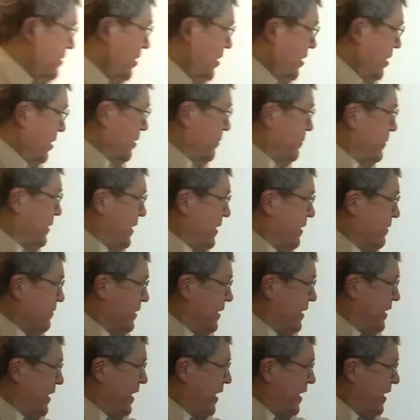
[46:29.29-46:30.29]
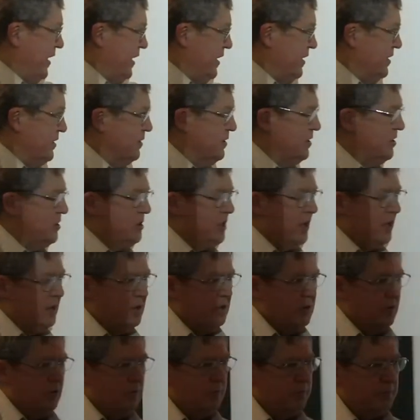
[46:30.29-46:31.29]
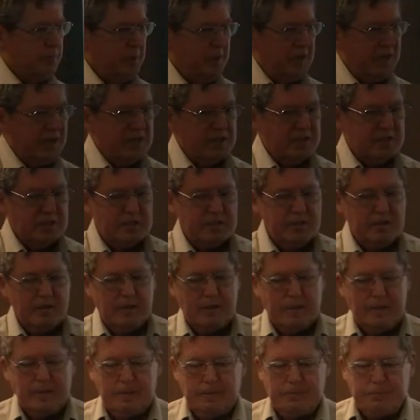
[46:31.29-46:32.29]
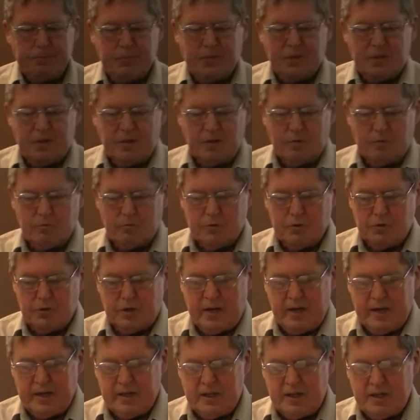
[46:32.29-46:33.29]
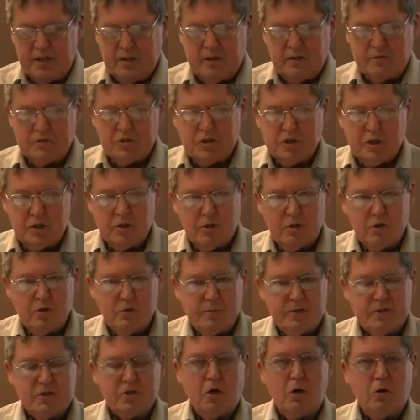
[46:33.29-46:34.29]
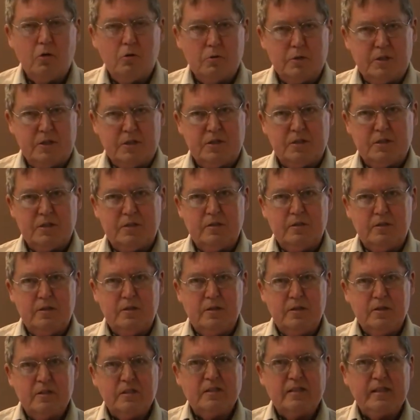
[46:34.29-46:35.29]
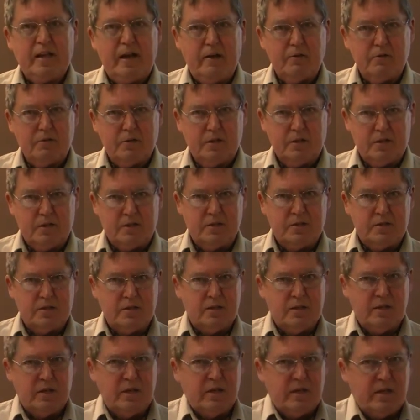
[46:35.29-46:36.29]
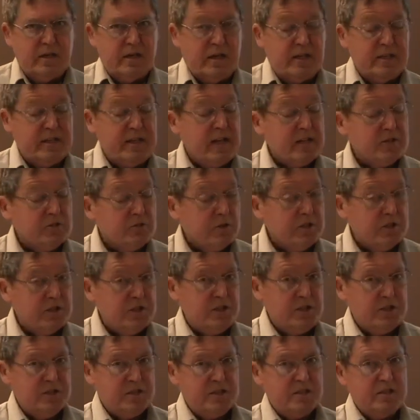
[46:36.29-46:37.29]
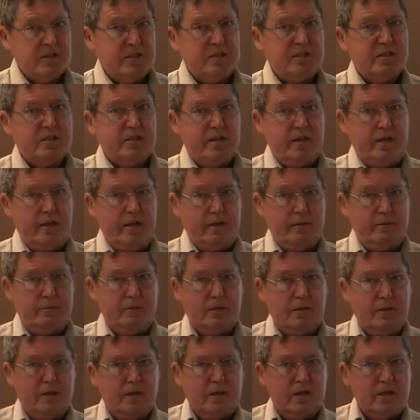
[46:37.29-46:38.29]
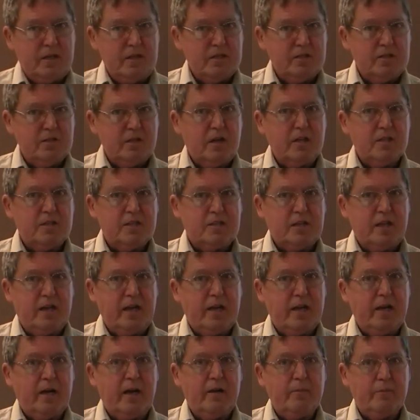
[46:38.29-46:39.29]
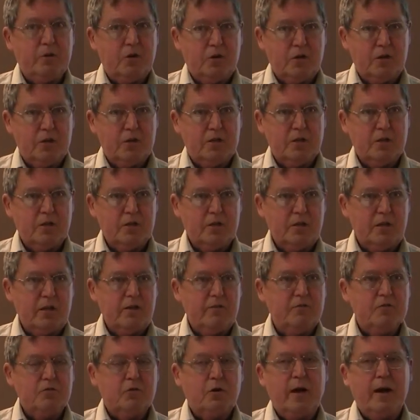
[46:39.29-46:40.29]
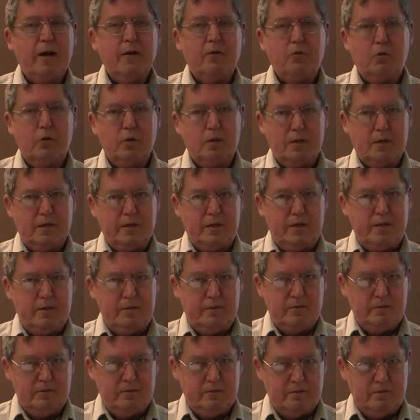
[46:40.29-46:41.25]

term, eirene, is shalom, peace, the root idea of shalom is wholeness, soundness. And that's what Jesus is saying. He's not saying, I'm going to leave tranquility